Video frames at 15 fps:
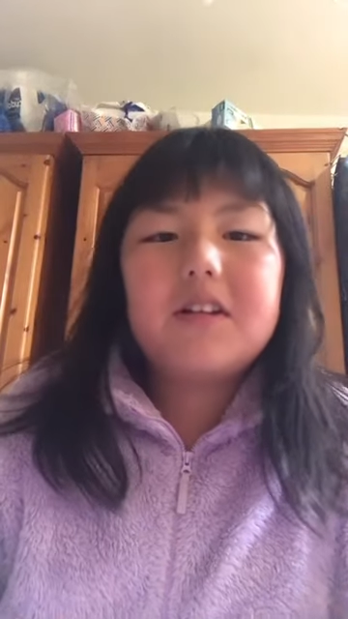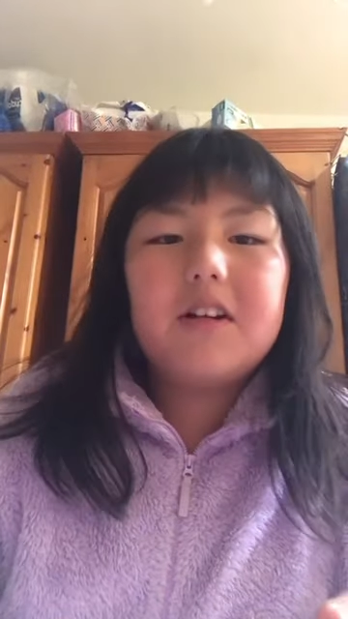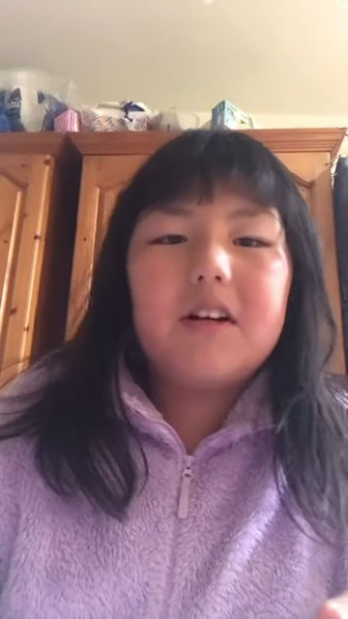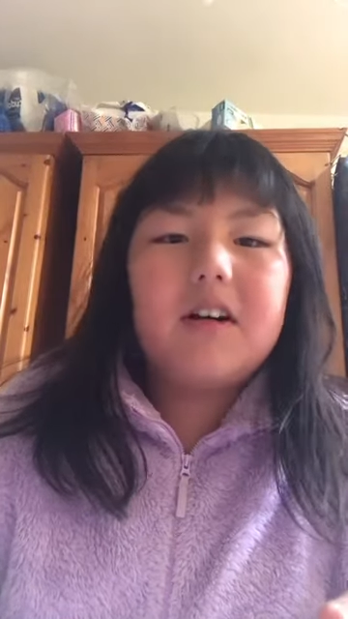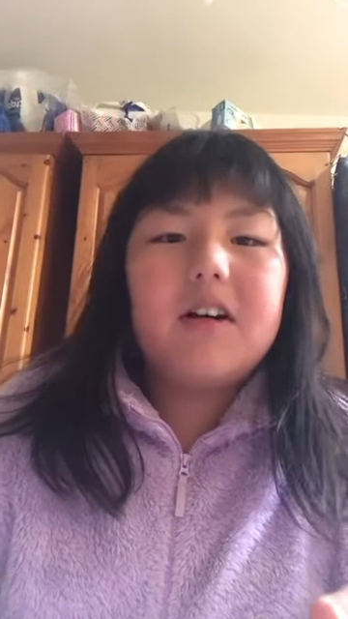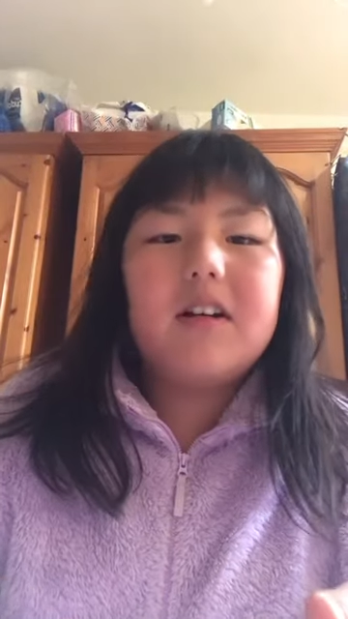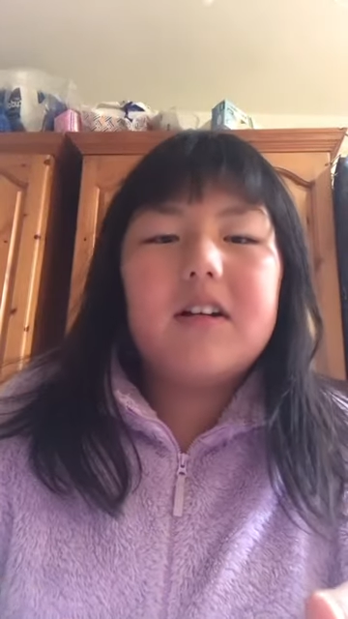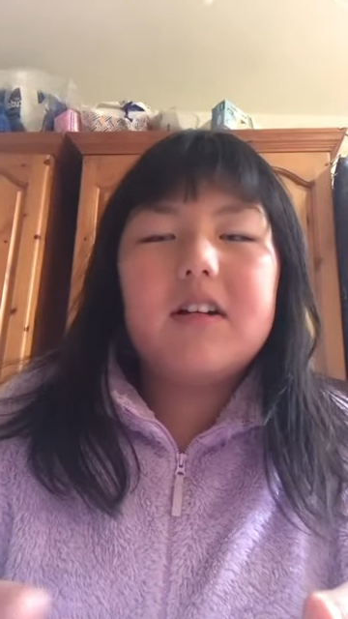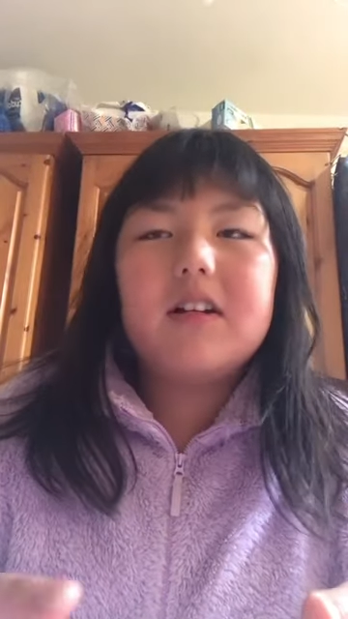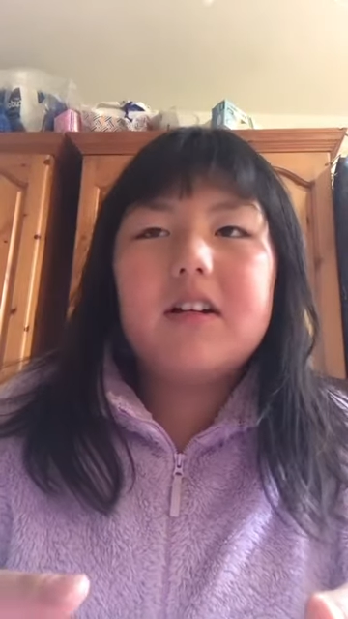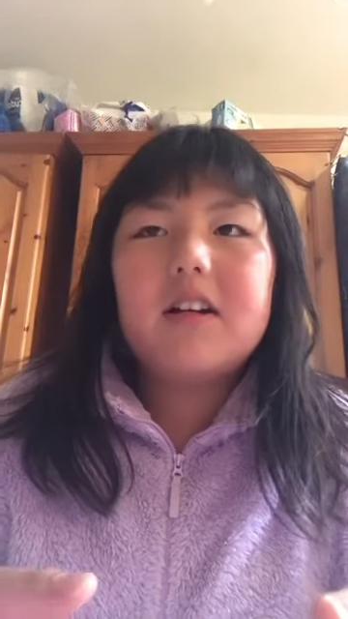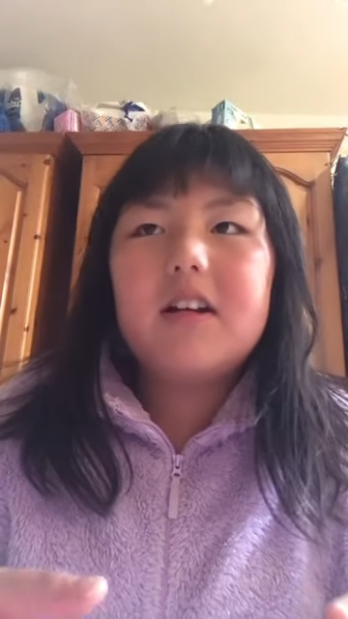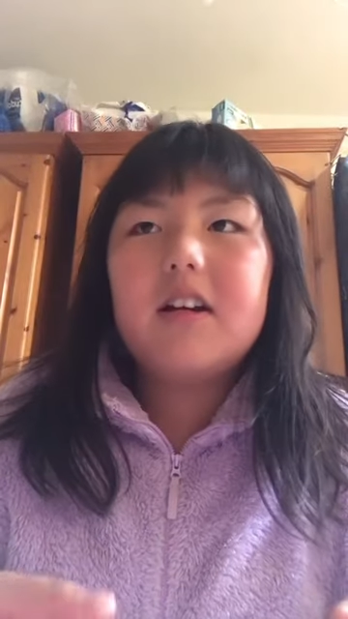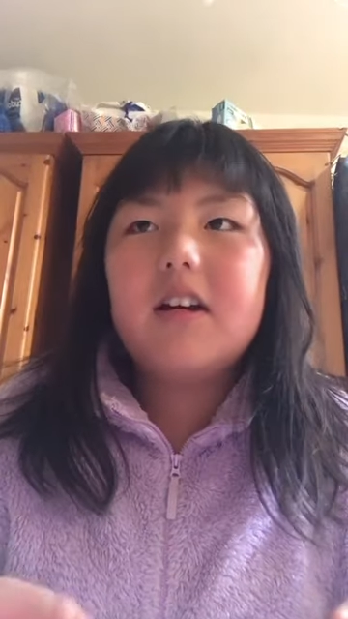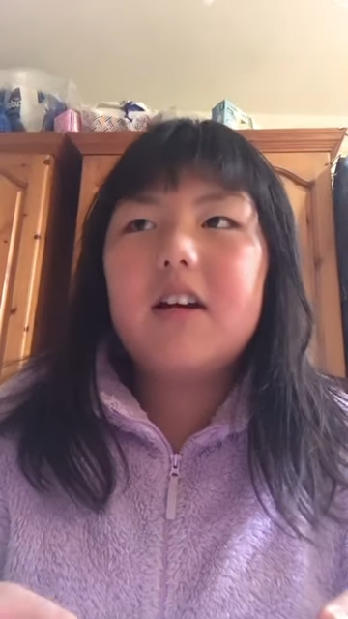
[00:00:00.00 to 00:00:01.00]
the
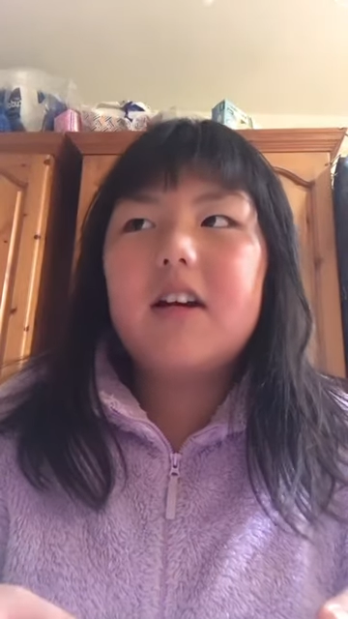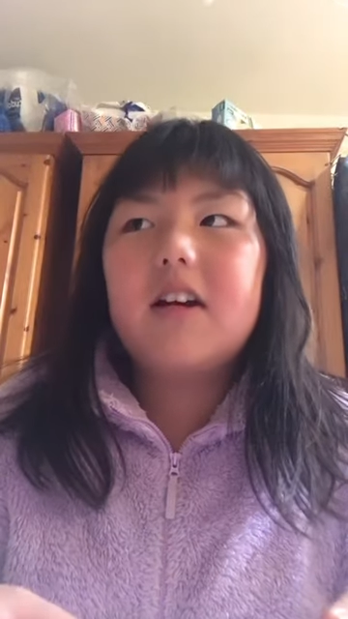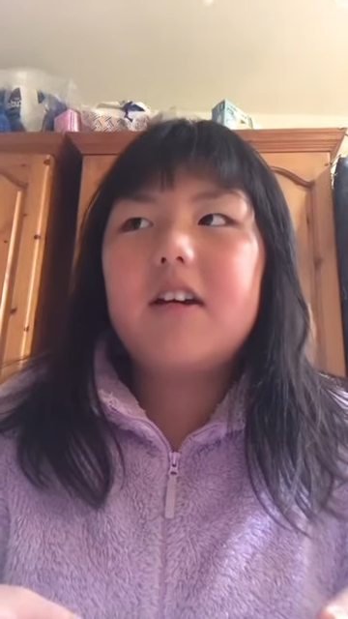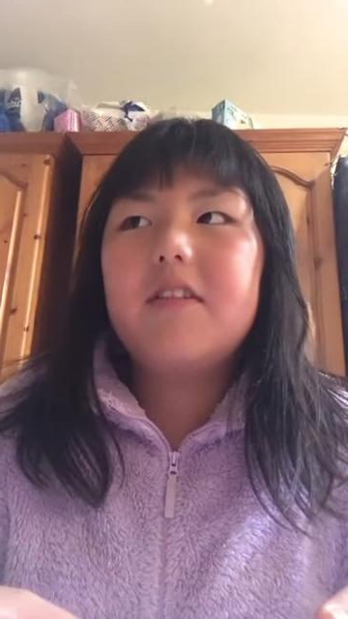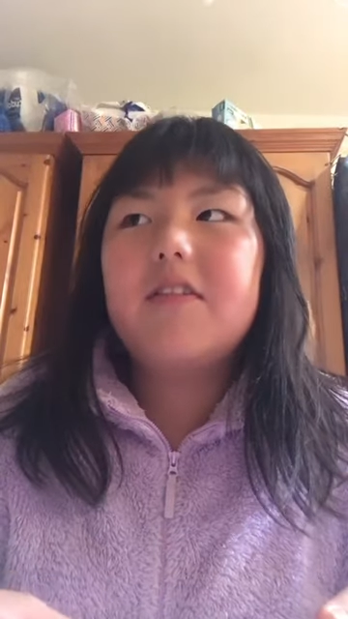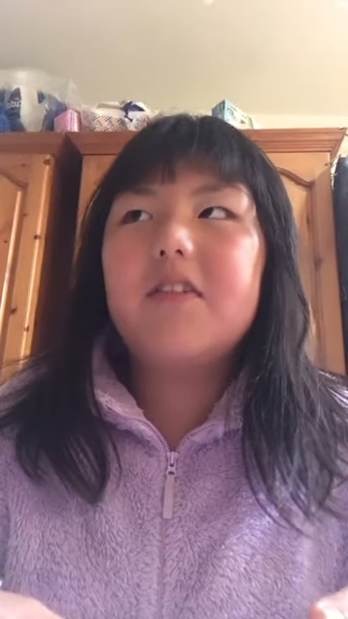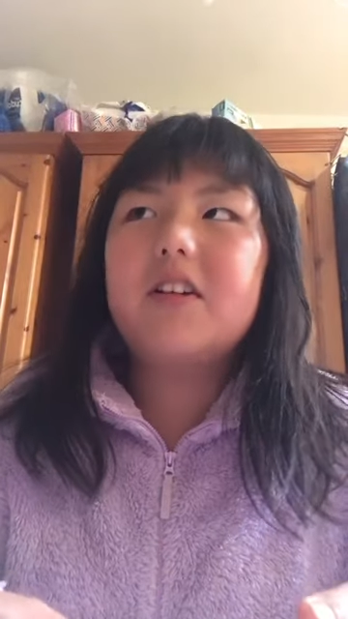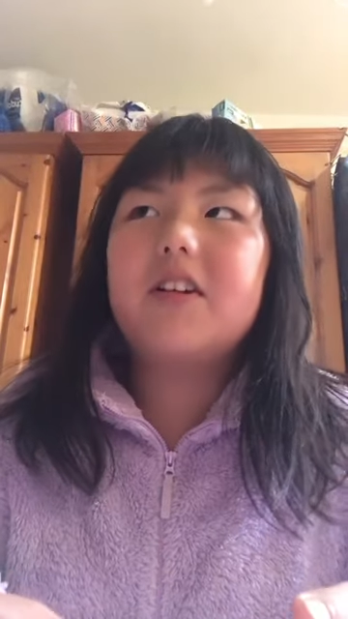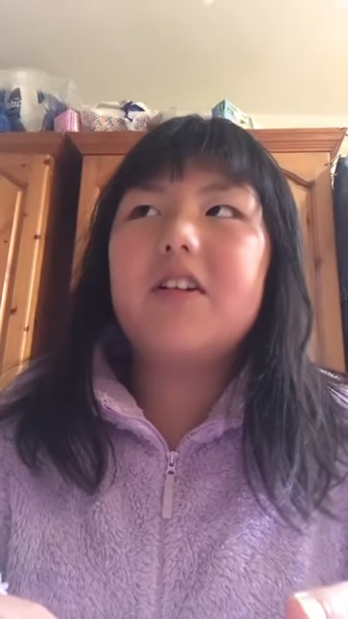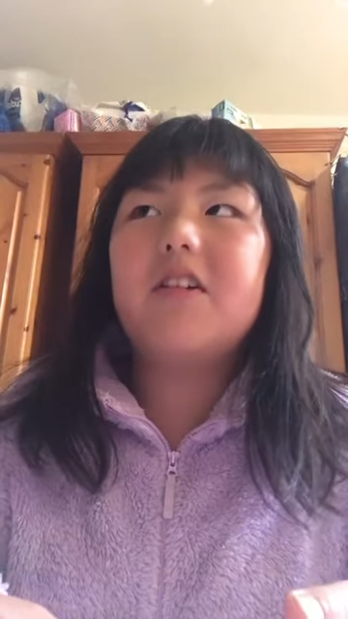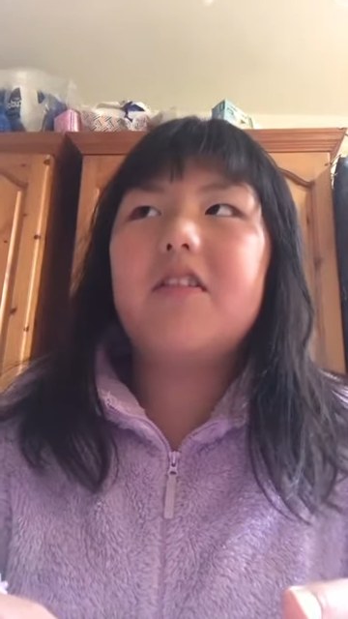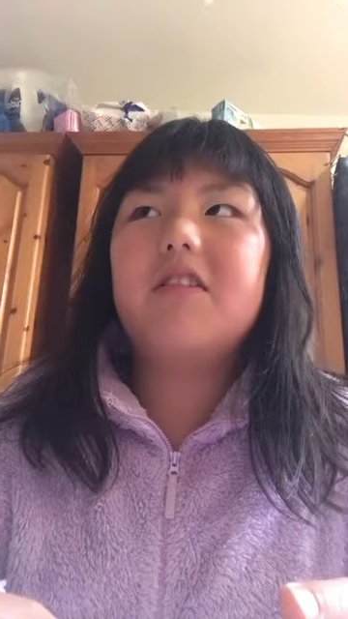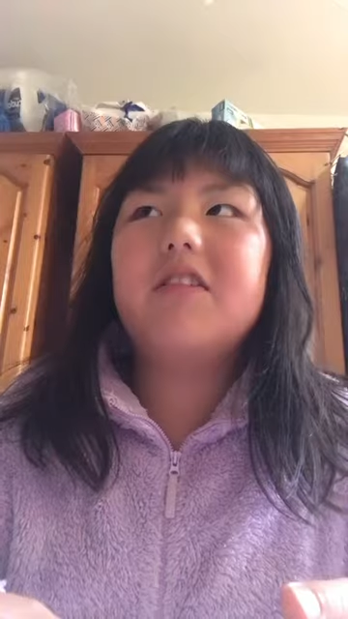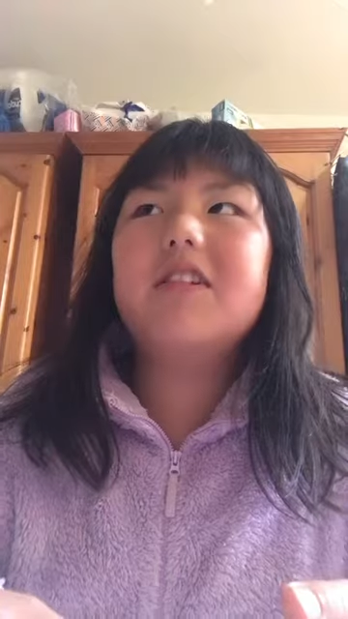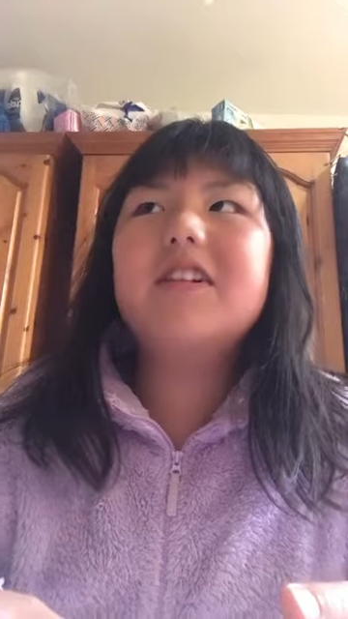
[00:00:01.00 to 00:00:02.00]

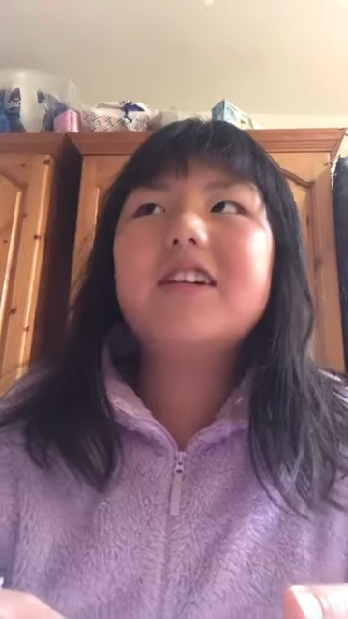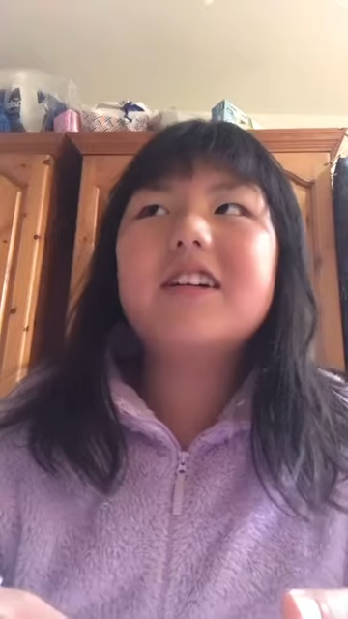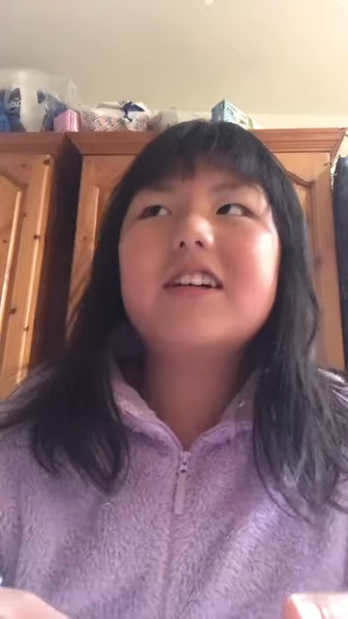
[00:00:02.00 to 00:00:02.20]
video.